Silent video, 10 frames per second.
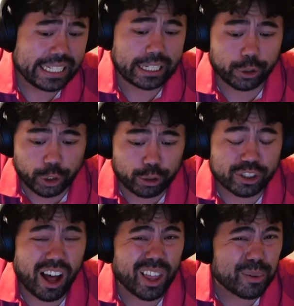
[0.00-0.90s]
Now you'll notice
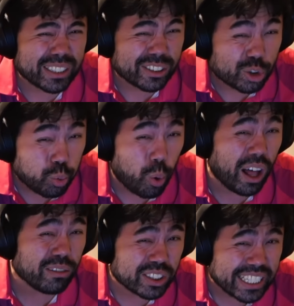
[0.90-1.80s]
Alireza has
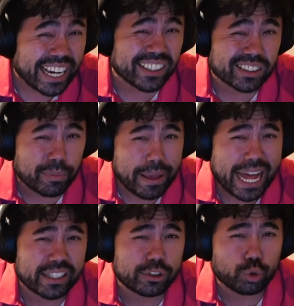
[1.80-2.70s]
12 seconds to
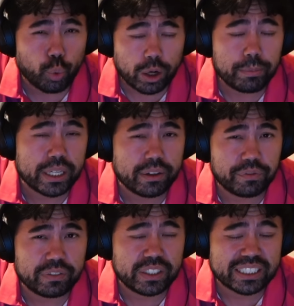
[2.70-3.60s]
Magnus's 1 minute and
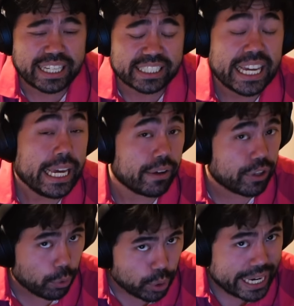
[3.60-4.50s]
15 seconds. If
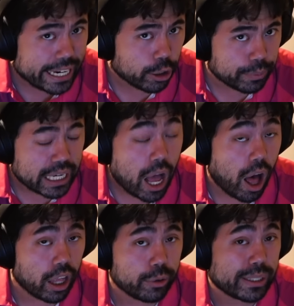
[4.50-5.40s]
there were increment,
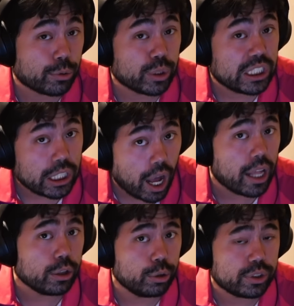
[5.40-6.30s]
Alireza would
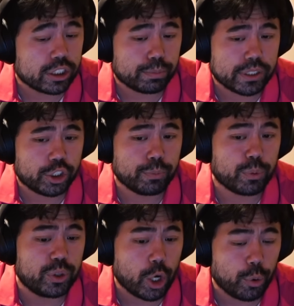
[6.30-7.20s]
not lose this position, but
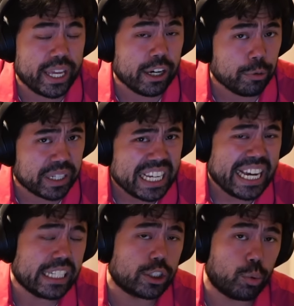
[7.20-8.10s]
with no increment,
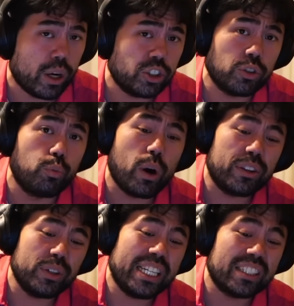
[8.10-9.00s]
it's a question of
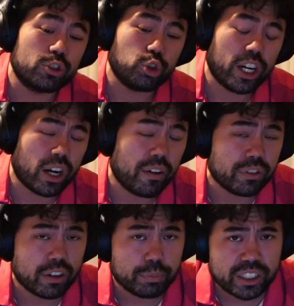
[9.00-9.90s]
whether he can trade off
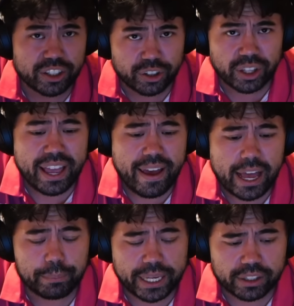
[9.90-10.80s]
enough material
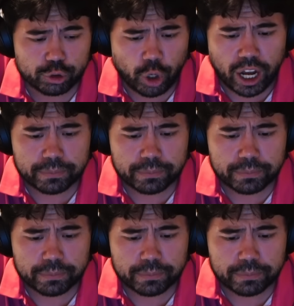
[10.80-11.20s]
and make the draw.